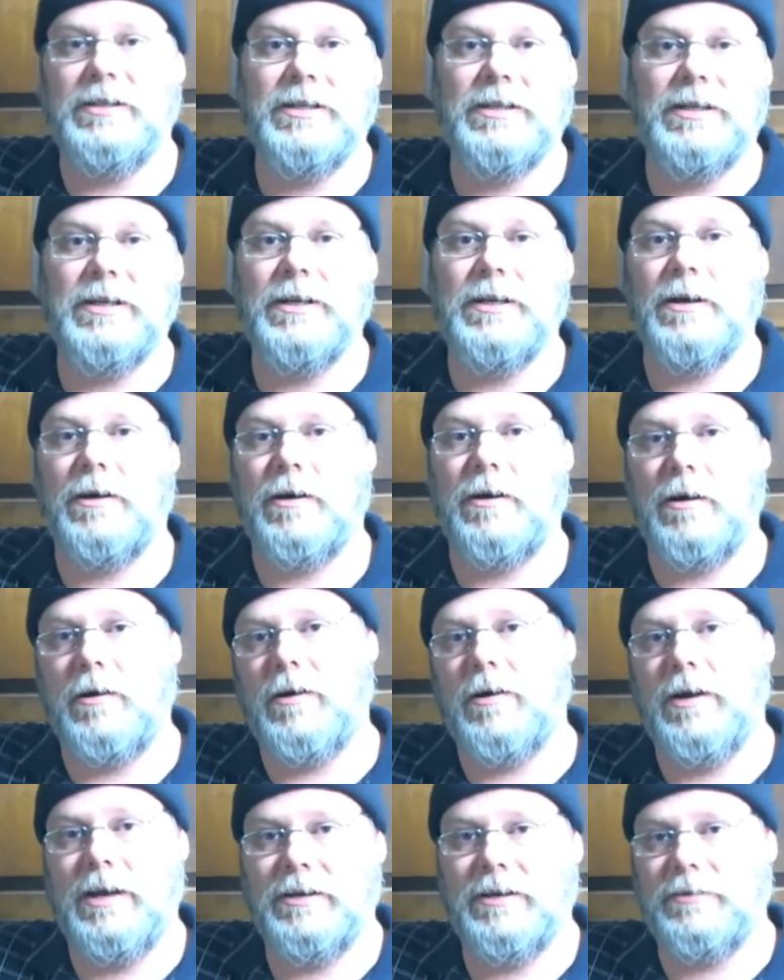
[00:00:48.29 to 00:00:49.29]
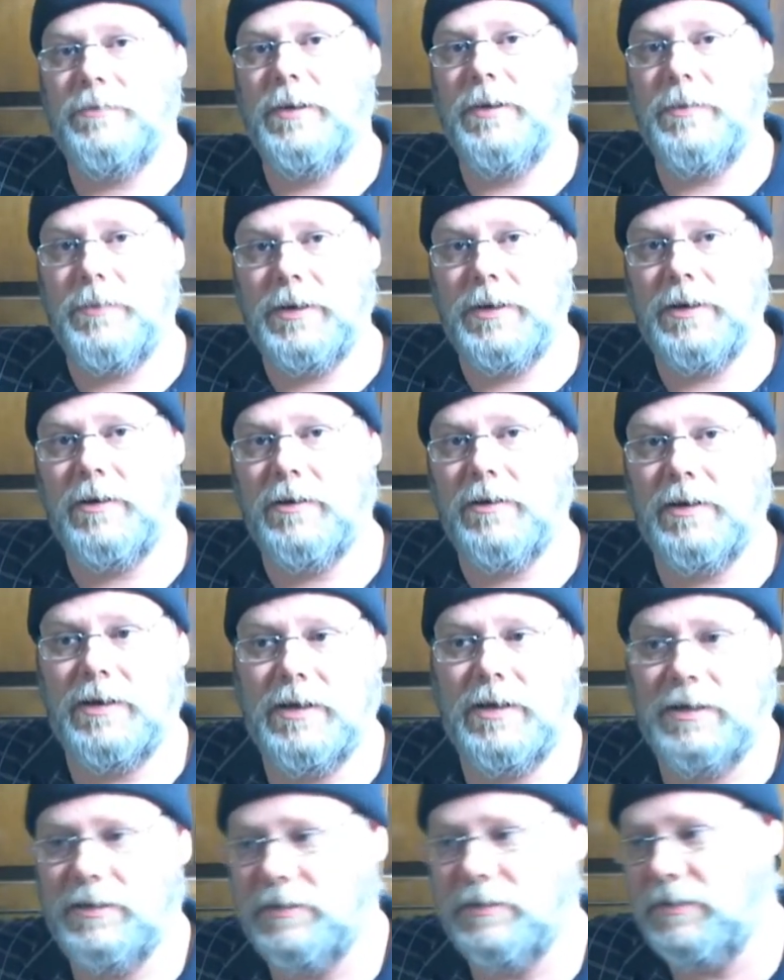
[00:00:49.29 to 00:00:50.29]
GDDR memory and all that
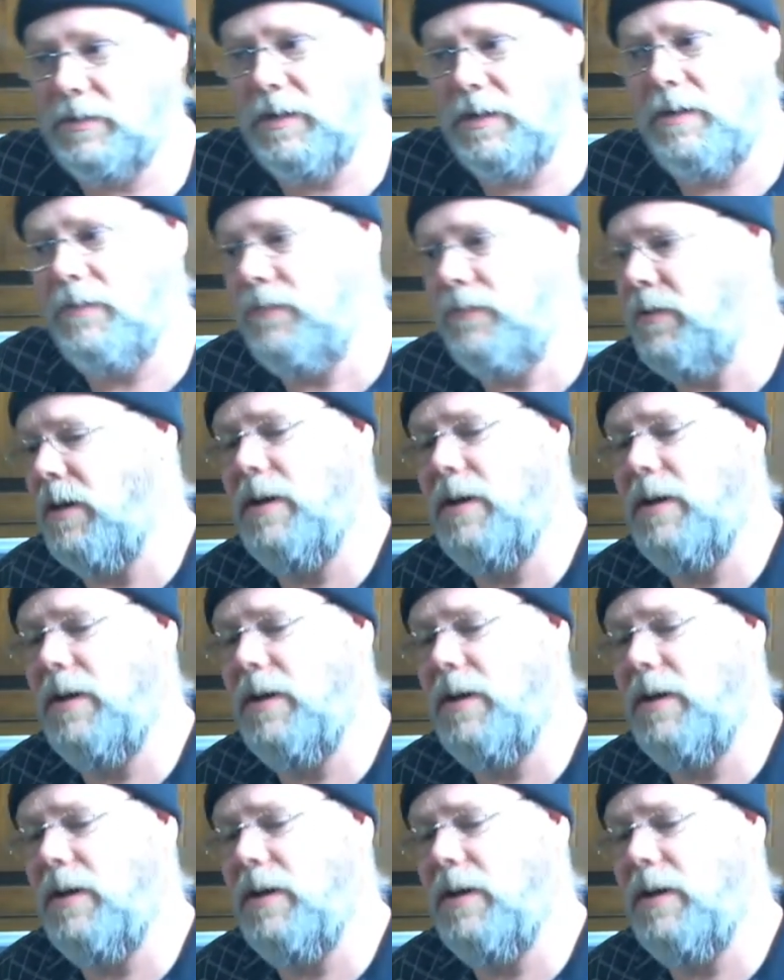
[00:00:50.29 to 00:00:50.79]
kind of stuff.